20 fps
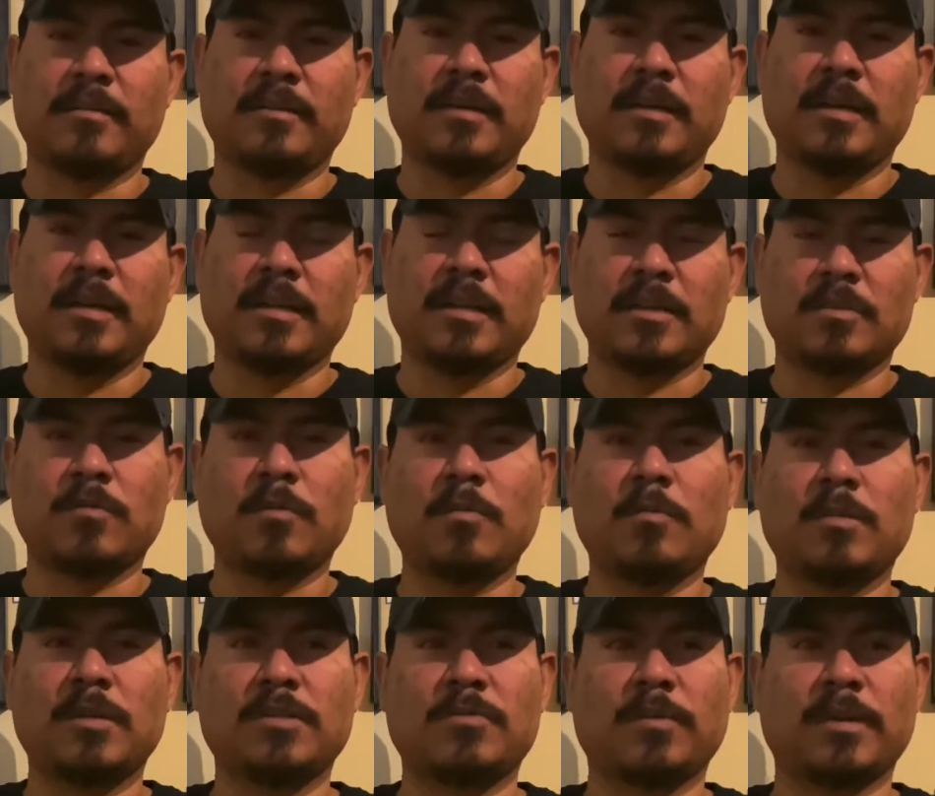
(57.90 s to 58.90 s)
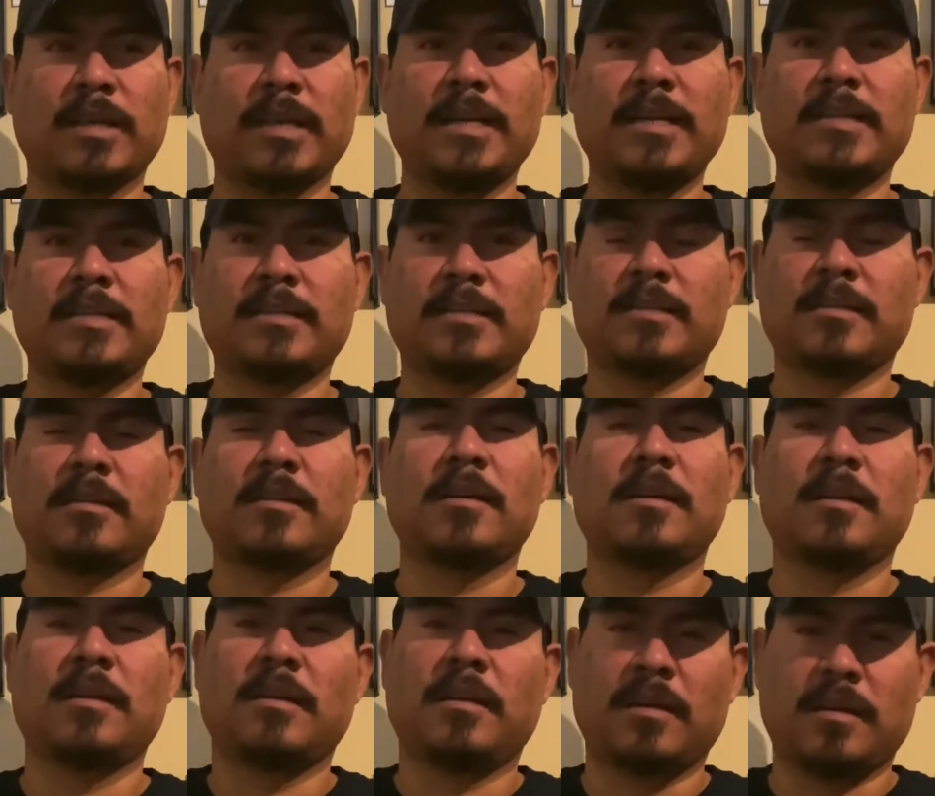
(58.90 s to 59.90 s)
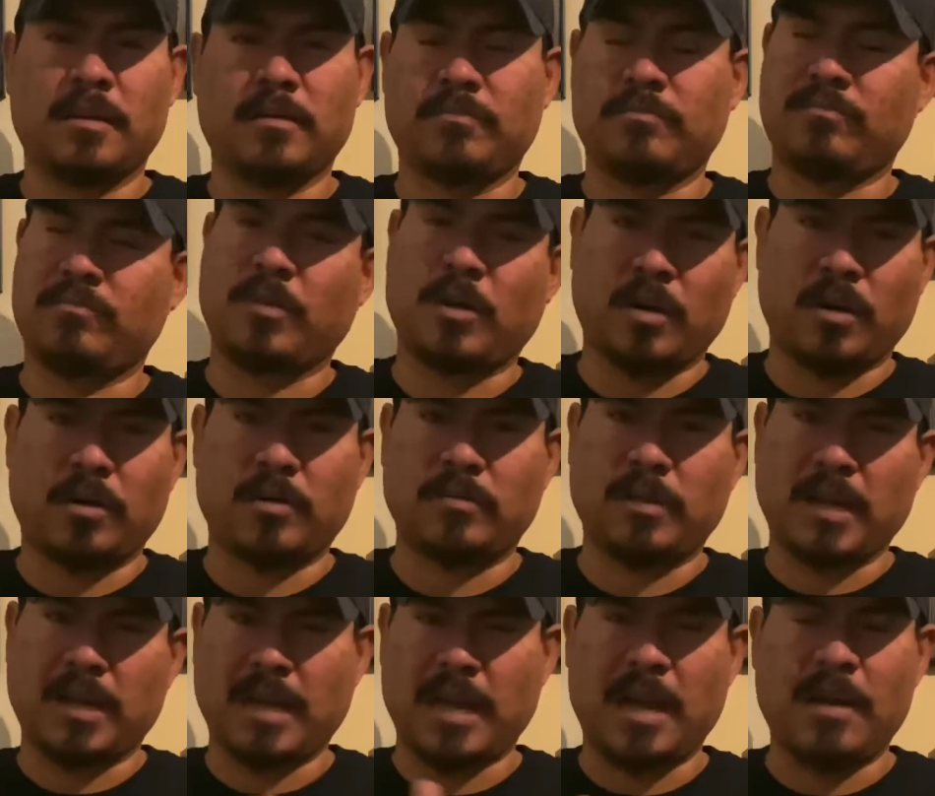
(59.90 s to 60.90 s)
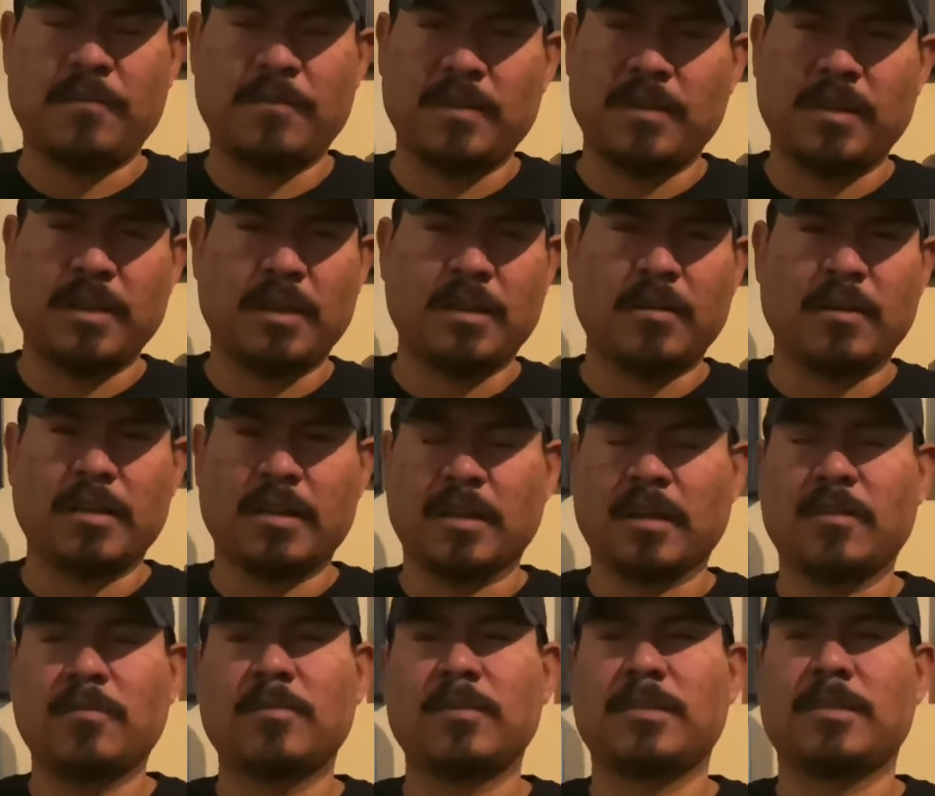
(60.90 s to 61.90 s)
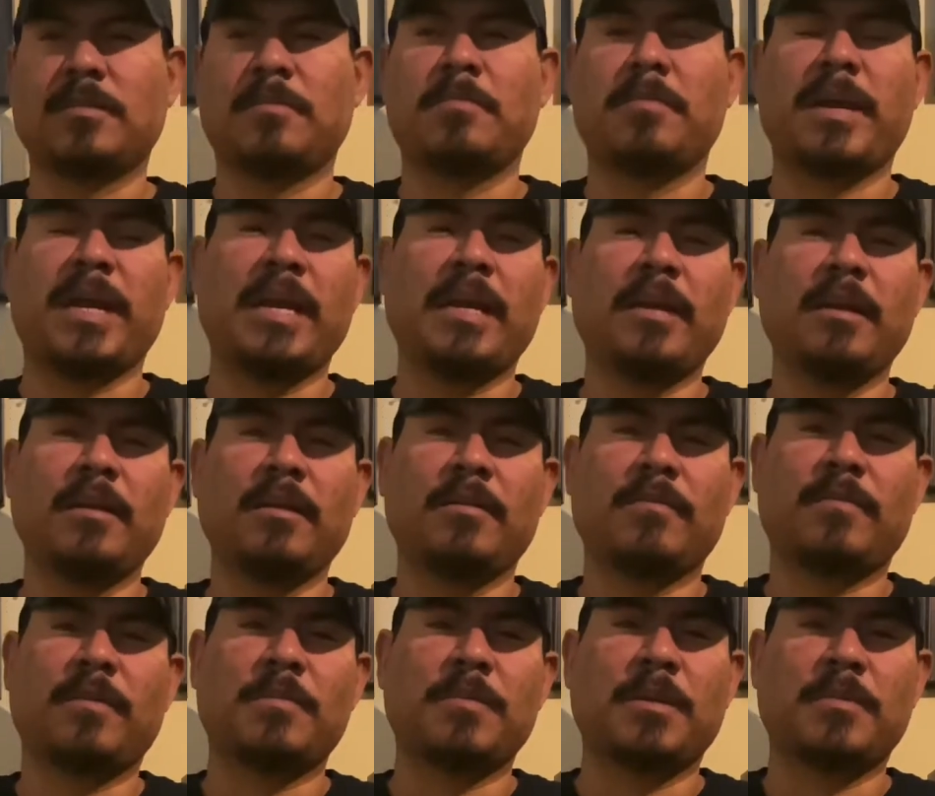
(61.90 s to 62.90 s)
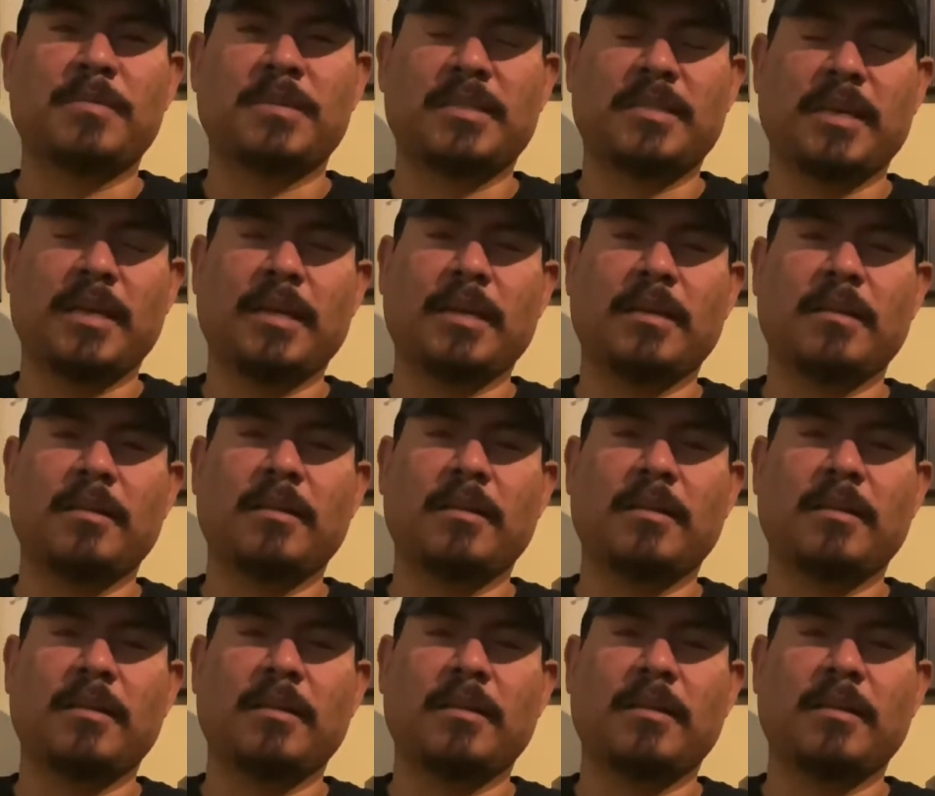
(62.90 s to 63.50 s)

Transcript: this one was released or like half in the year. I think it was in May, if I'm not mistaken.